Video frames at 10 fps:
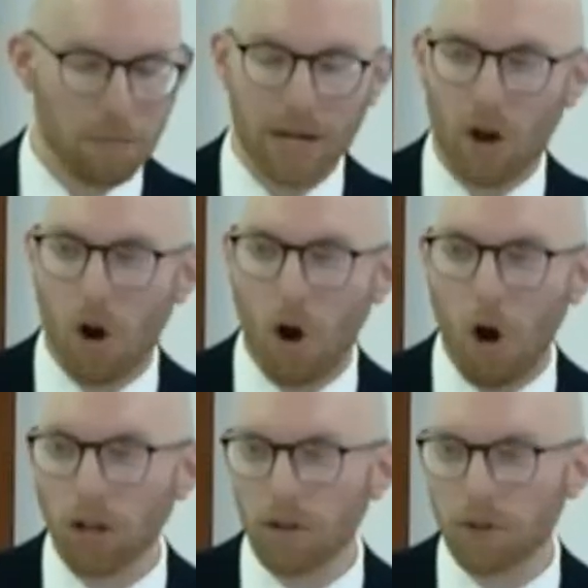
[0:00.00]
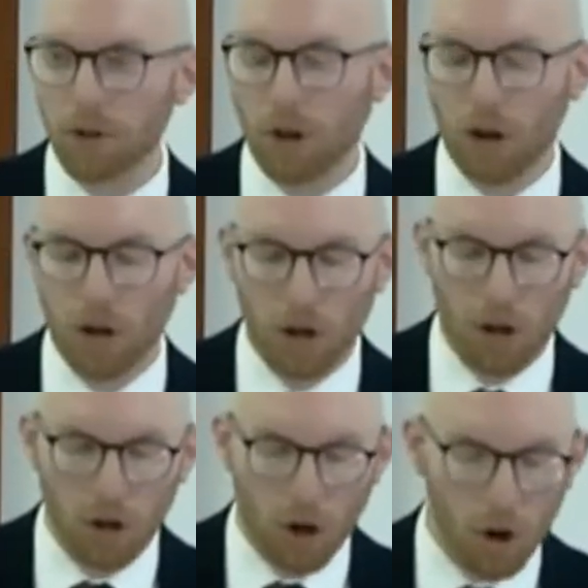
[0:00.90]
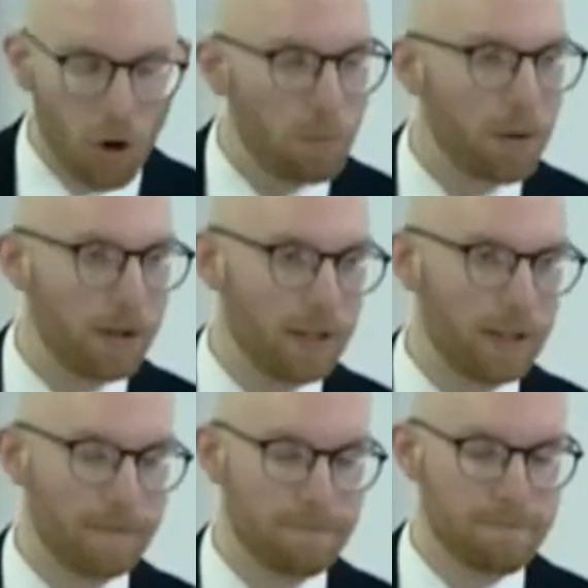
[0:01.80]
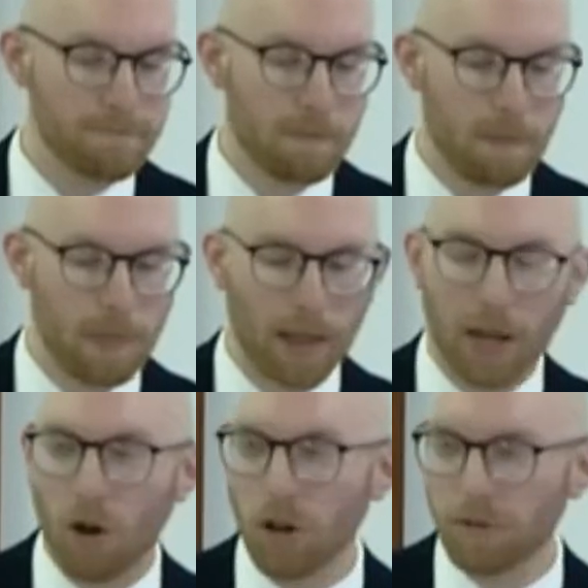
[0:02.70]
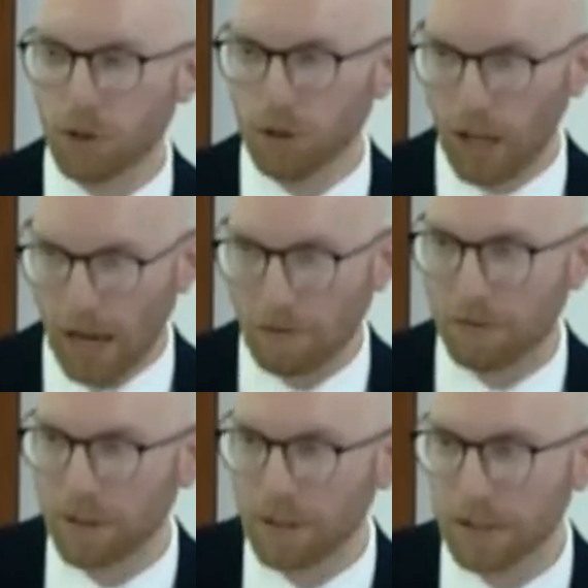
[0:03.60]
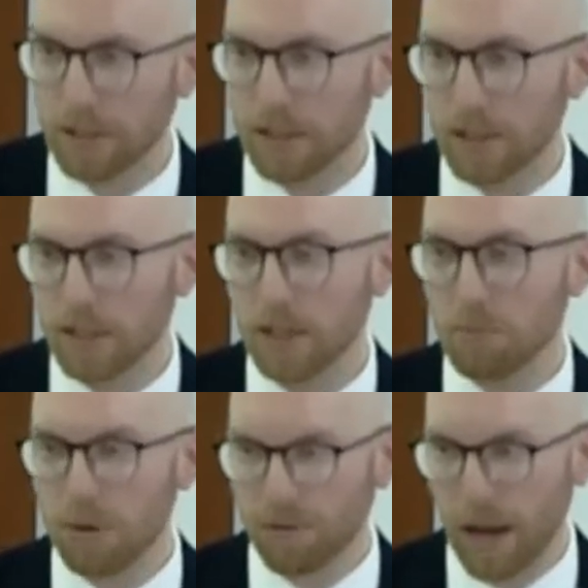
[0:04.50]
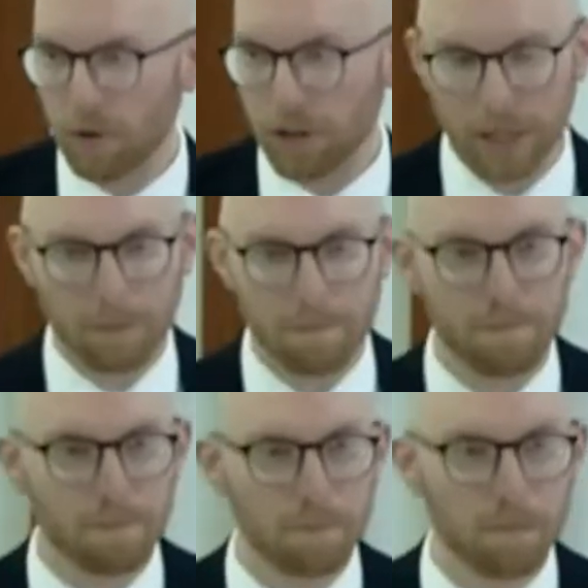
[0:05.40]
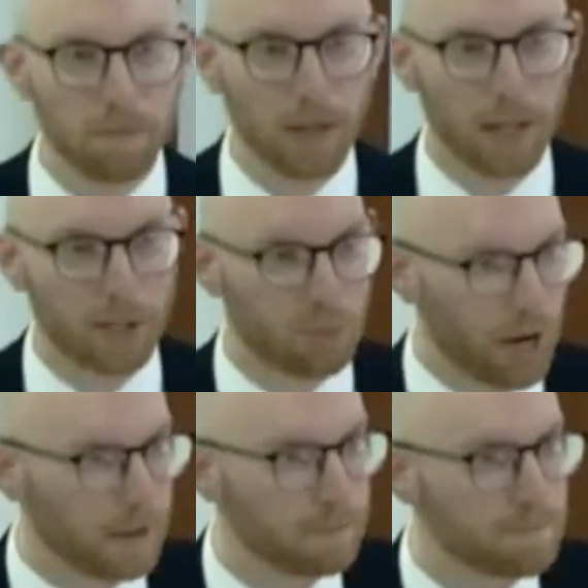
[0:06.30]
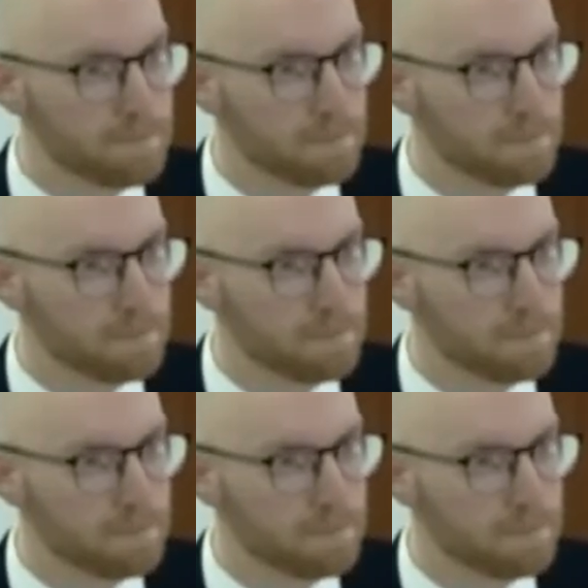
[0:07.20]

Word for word: And may all of your hope and all of your life be found in him. Let's pray.